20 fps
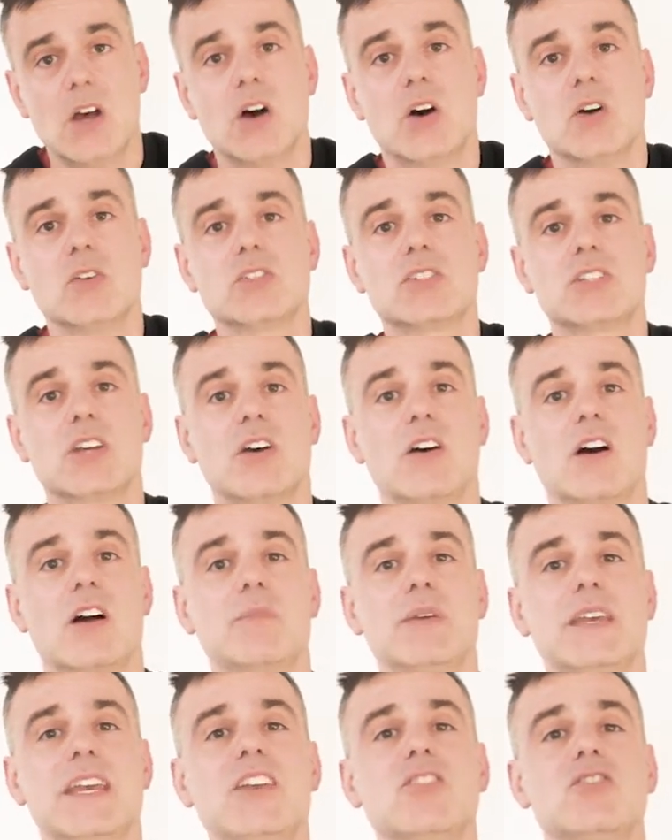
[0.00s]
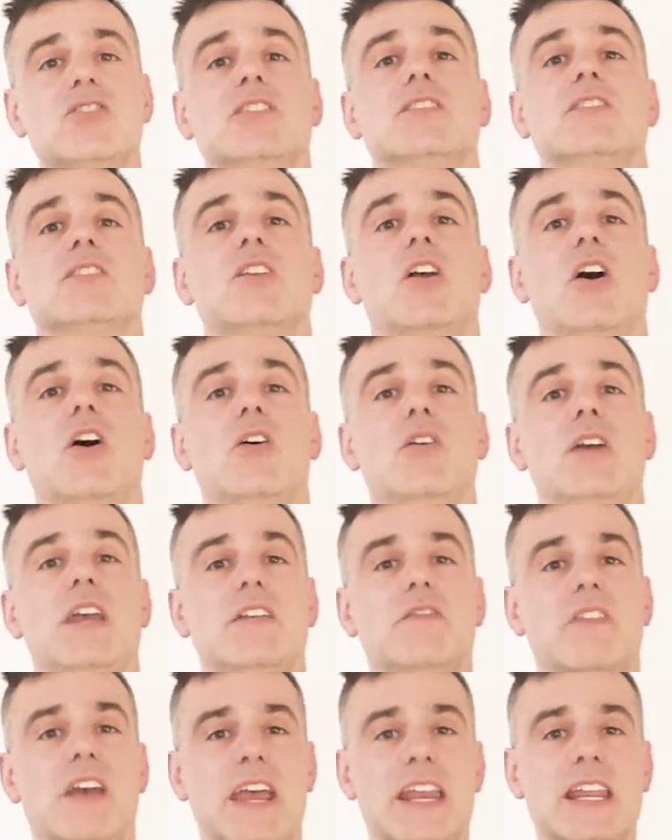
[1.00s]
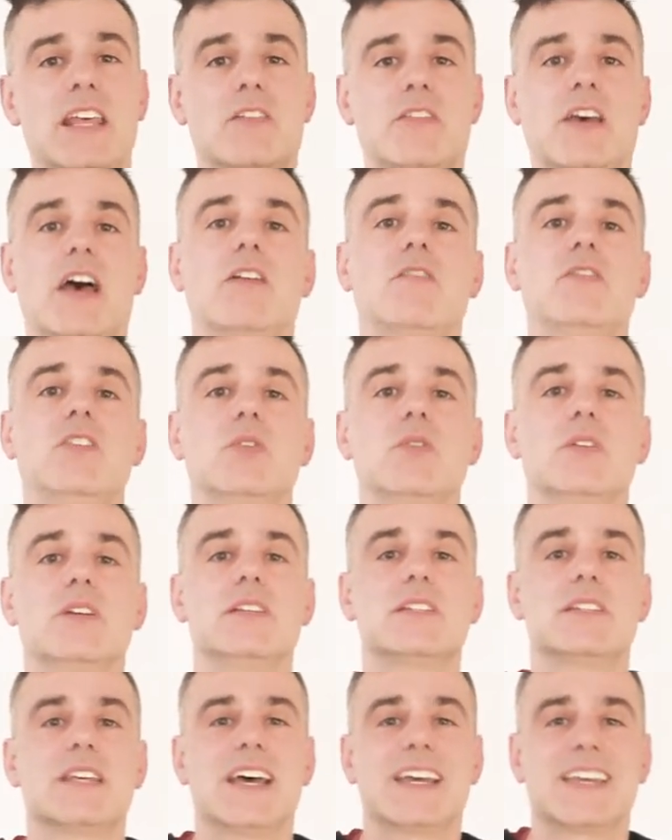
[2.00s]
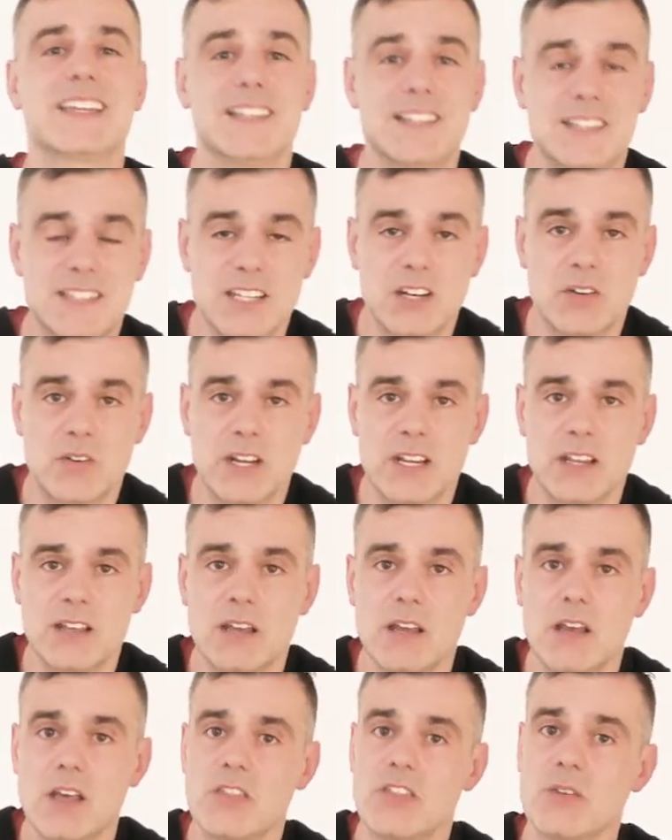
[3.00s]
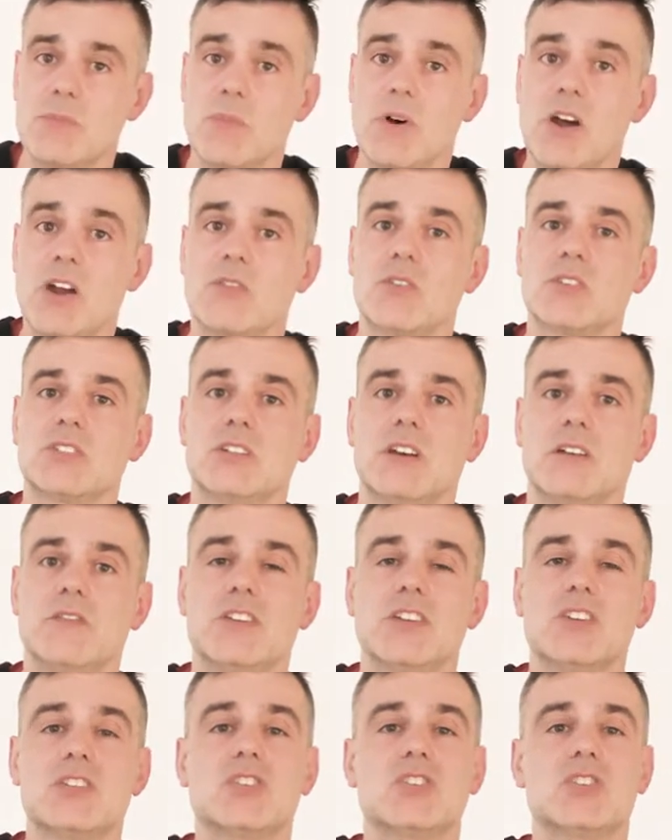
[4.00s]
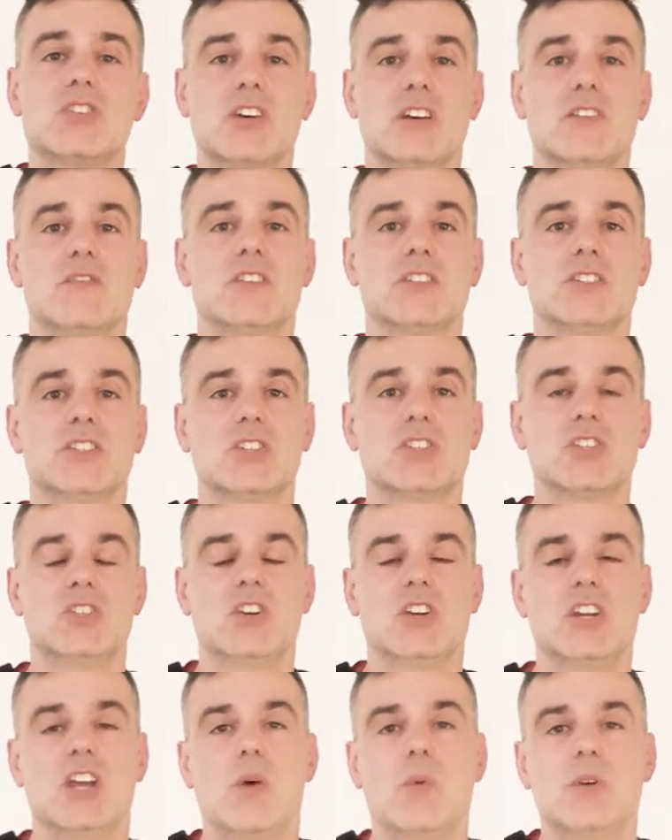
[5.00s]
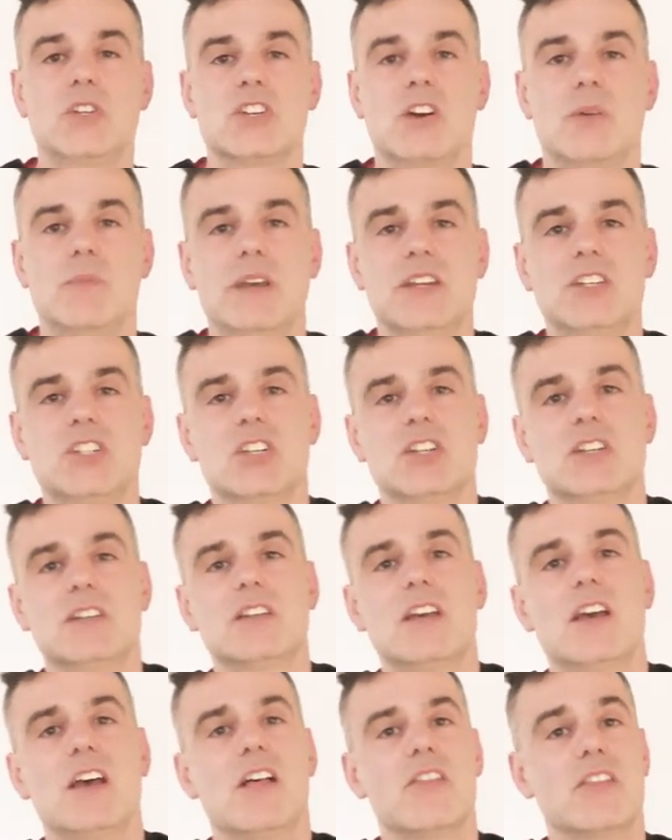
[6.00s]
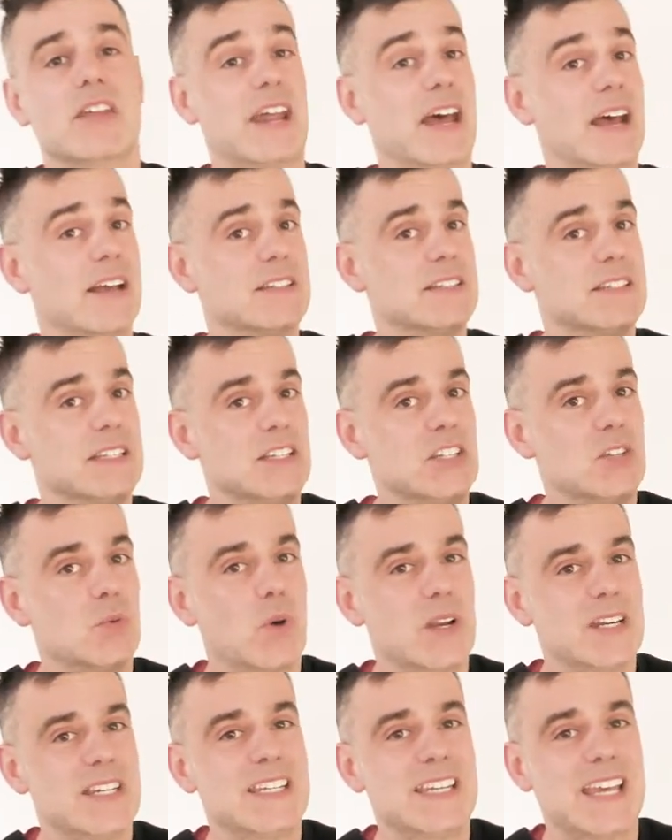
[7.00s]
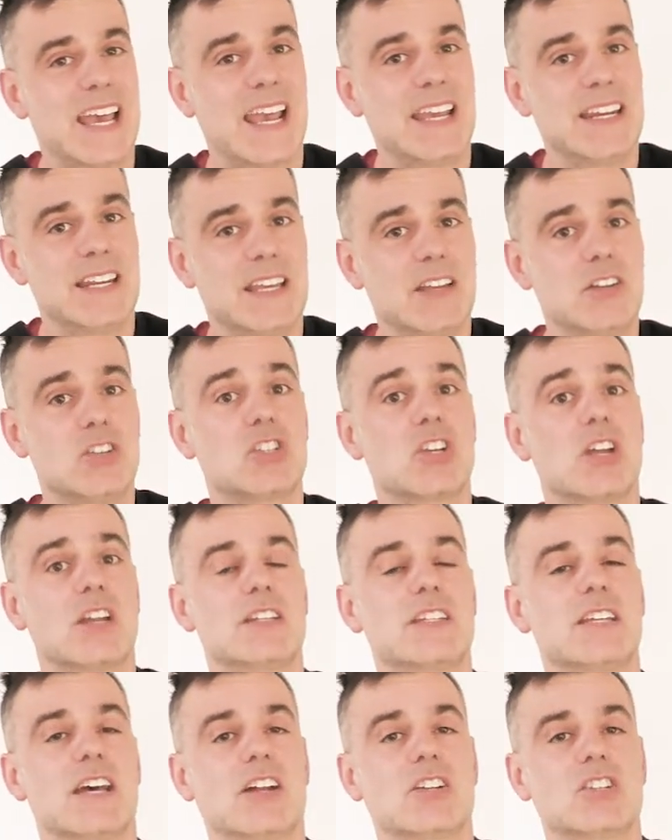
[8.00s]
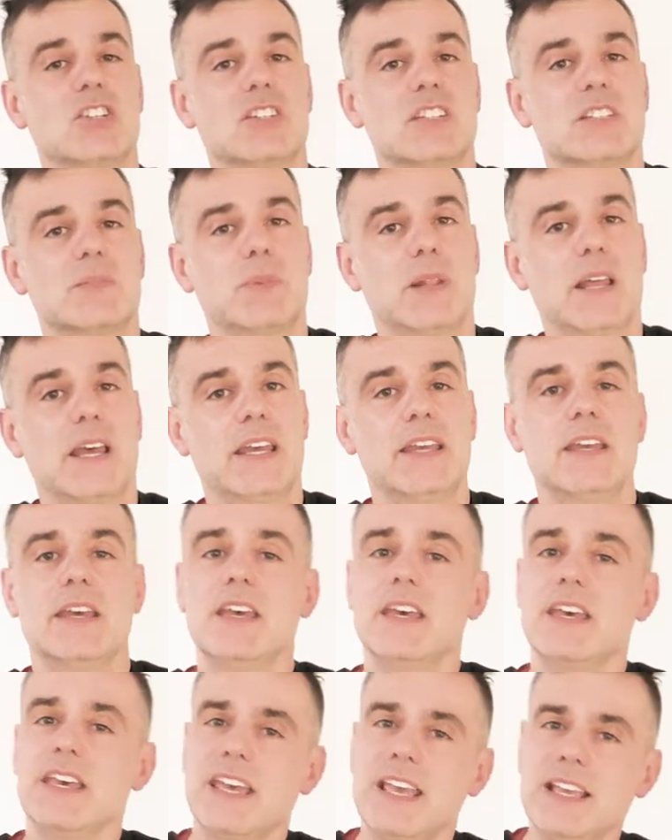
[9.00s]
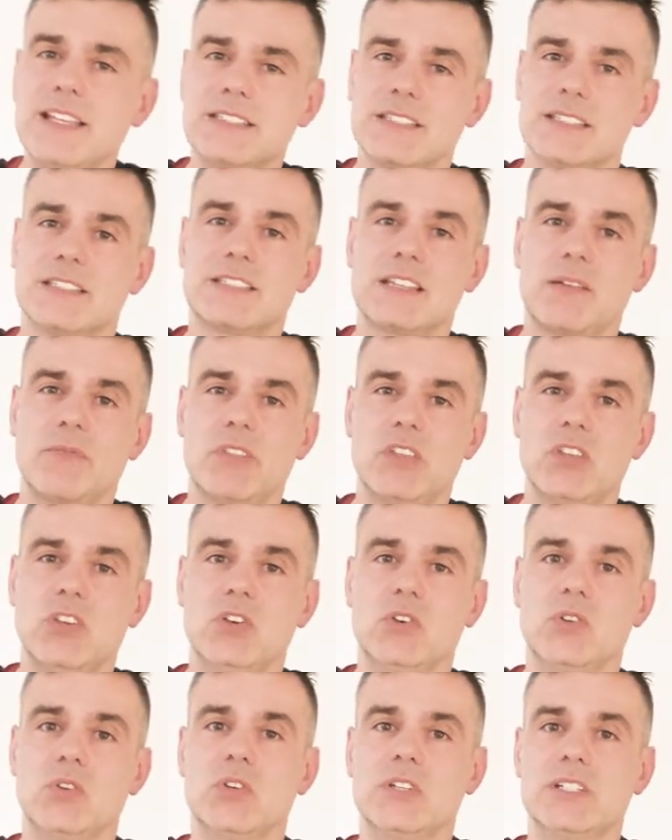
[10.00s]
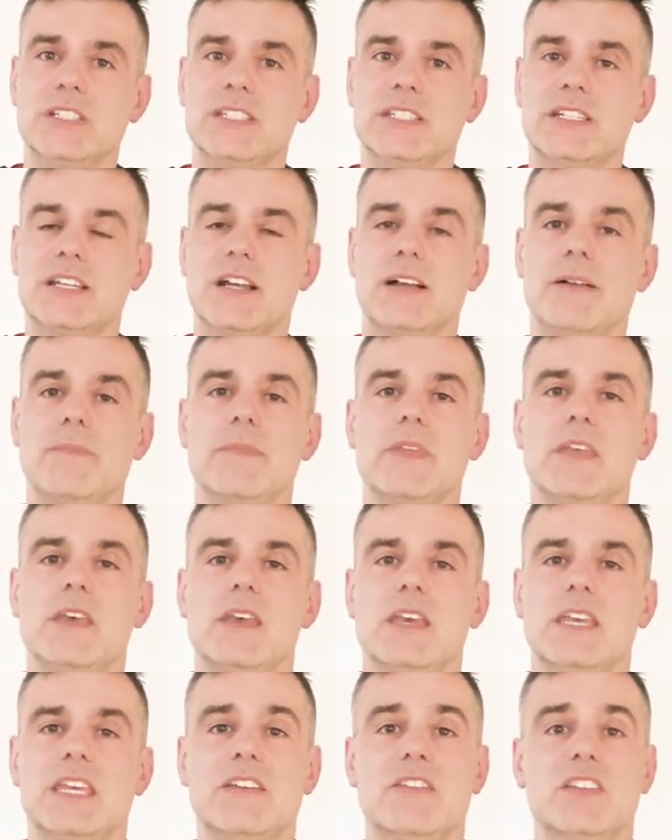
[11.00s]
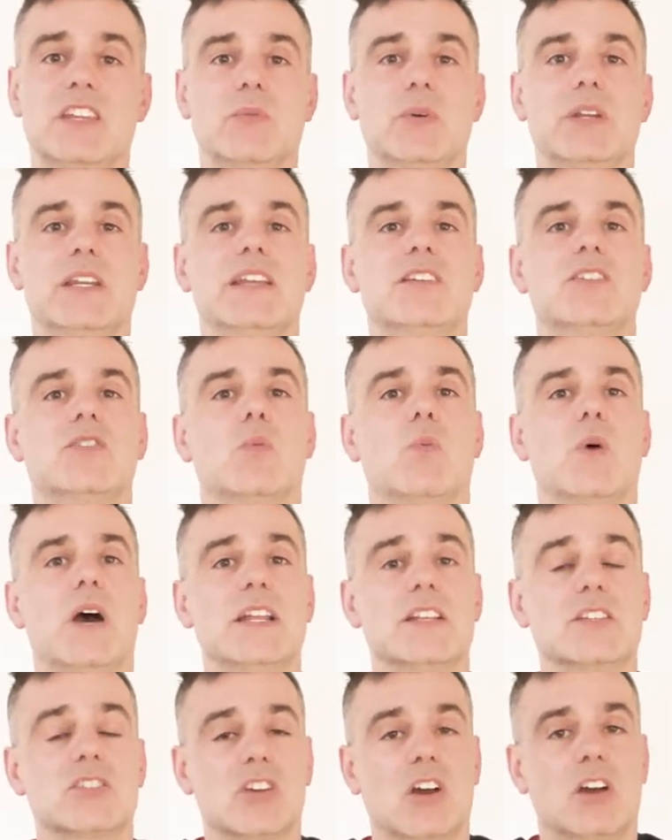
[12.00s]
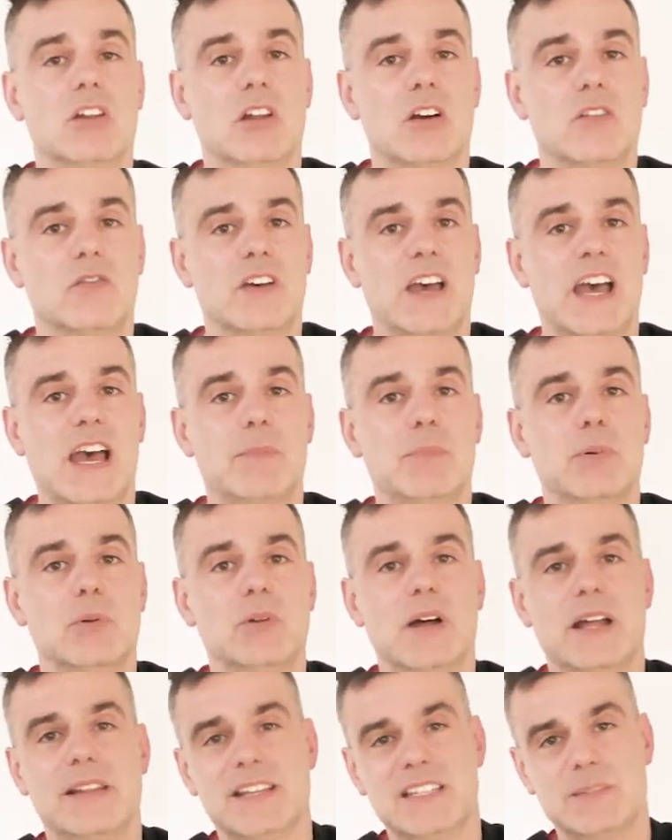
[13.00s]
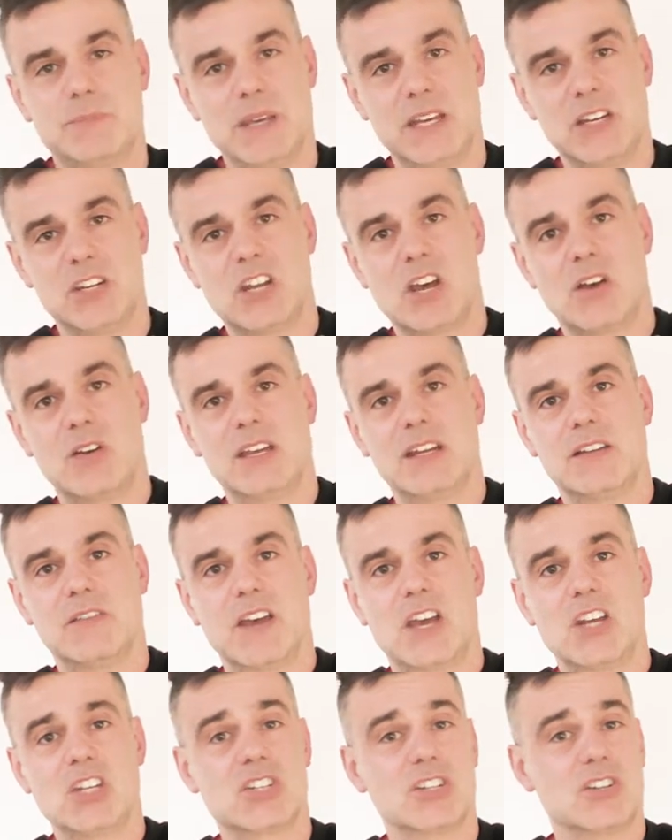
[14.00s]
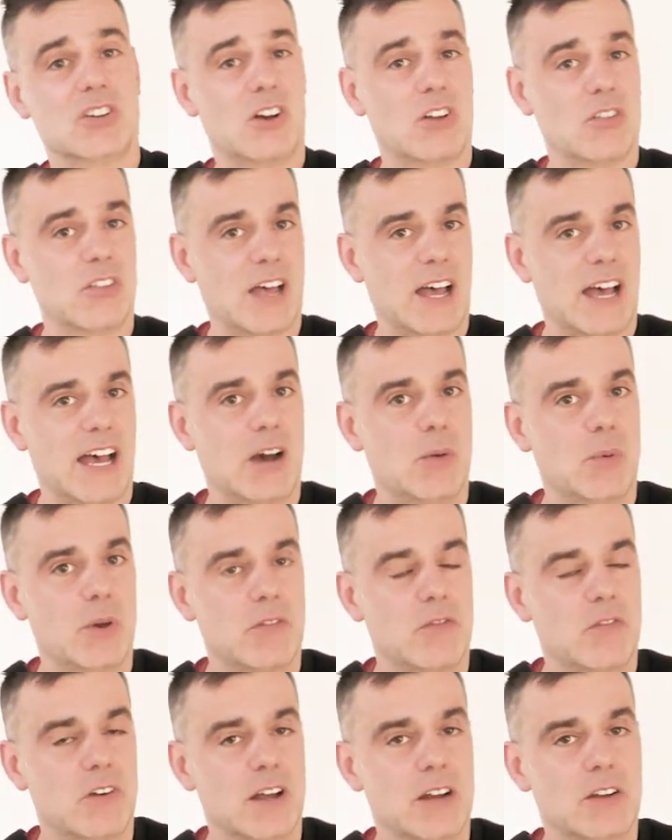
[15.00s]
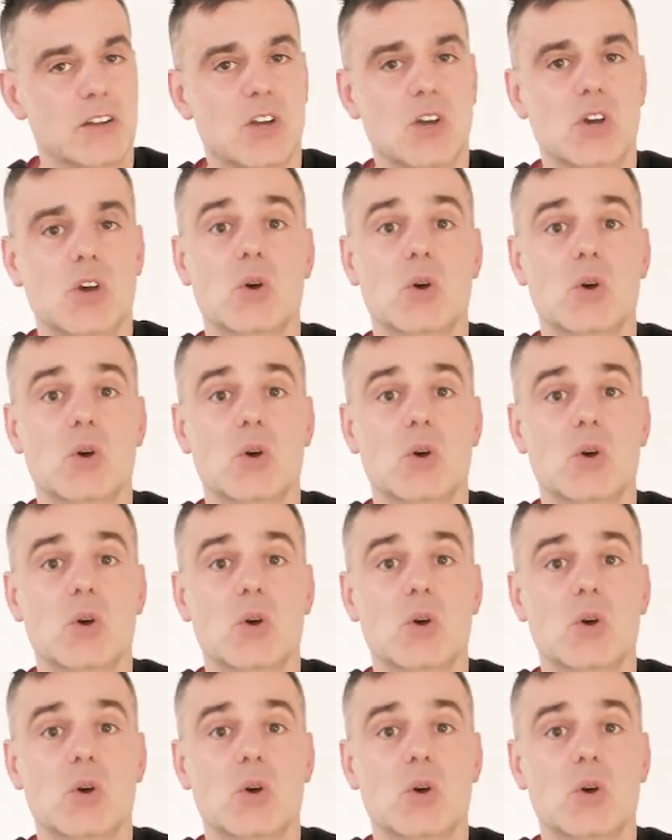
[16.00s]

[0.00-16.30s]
Also, I'd be interested to know if any of our viewers are considering the Microsoft Surface Studio, which I mentioned, that has the twenty-eight inch touch display. Is this something you could consider, given that we need to wait so long for Apple and there's been no innovation on the hardware front?